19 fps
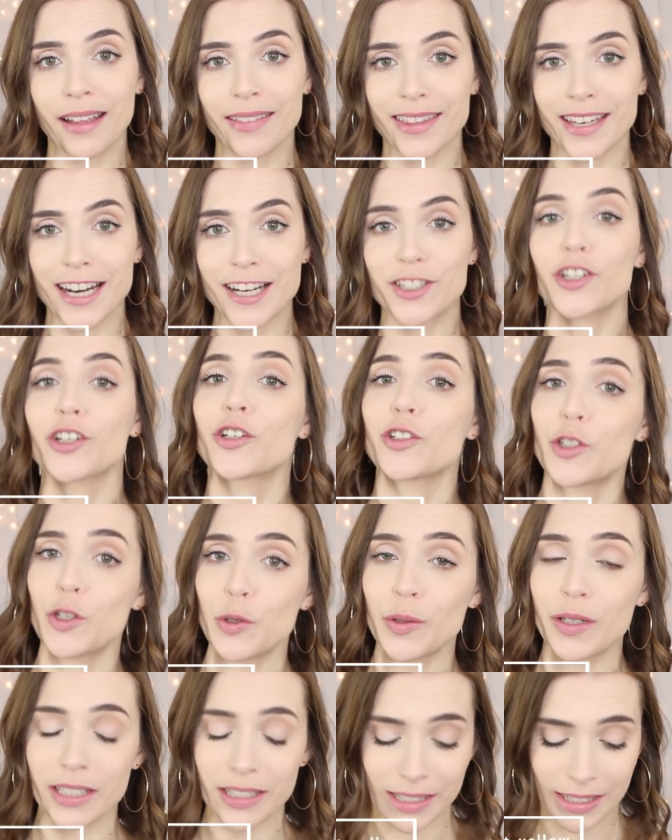And then I took
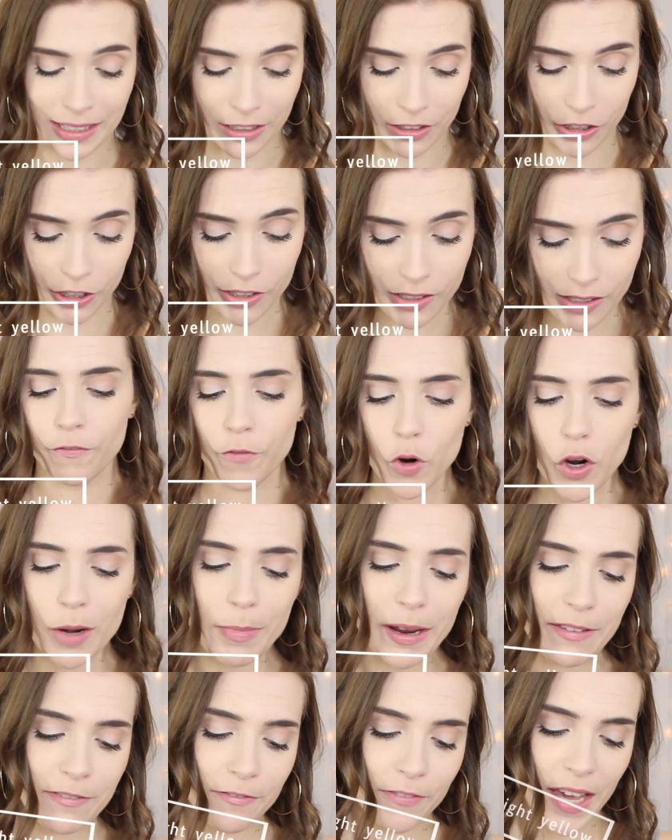two concealers. For
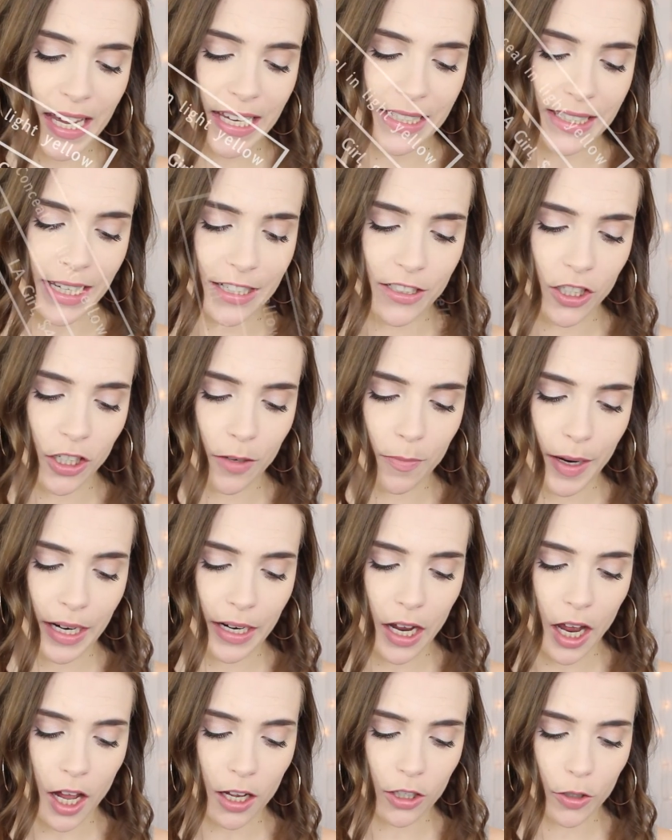my face, I took my
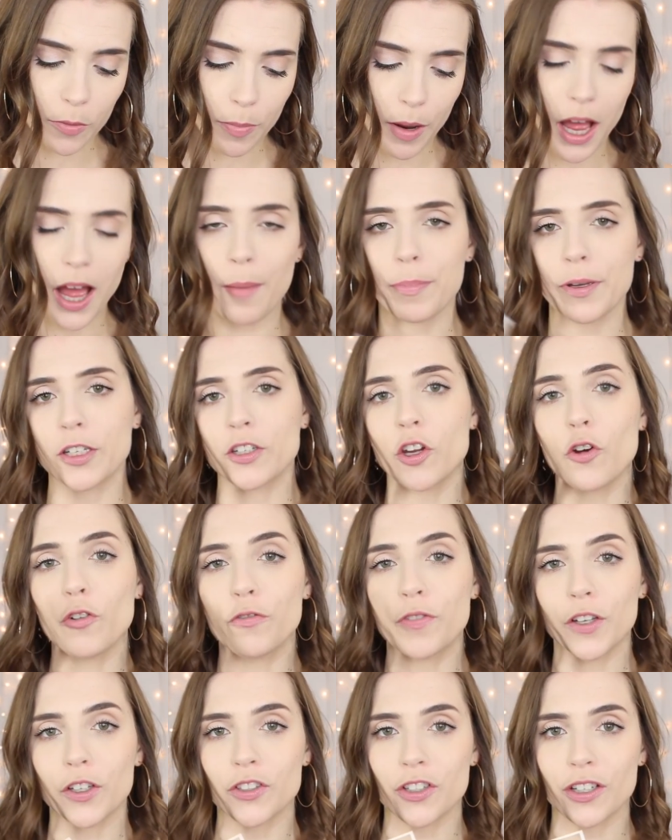ColourPop No
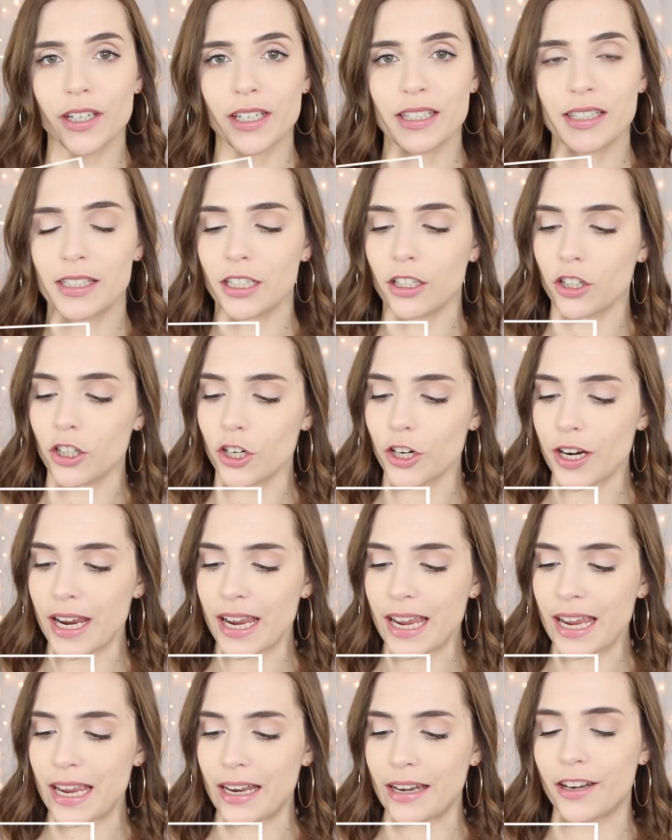Filter Concealer
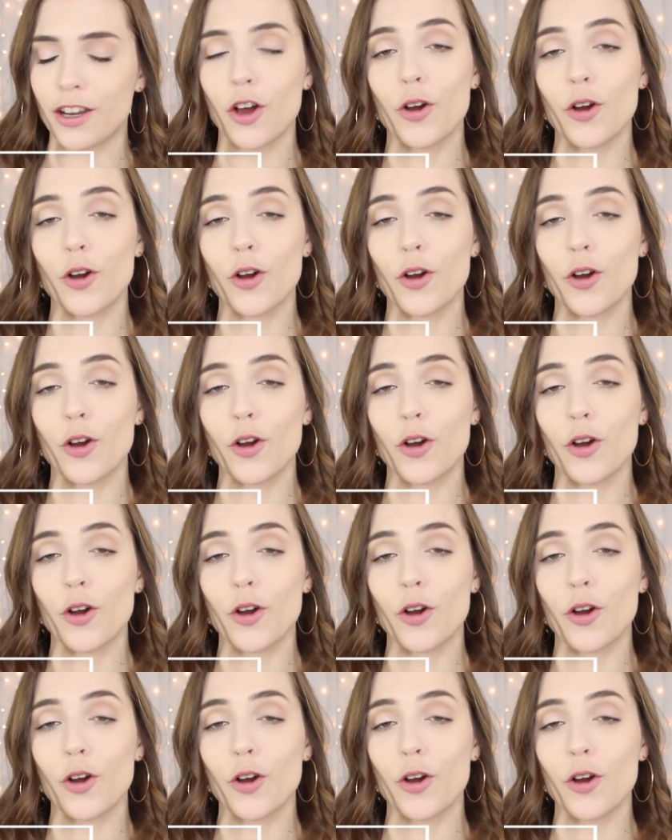in.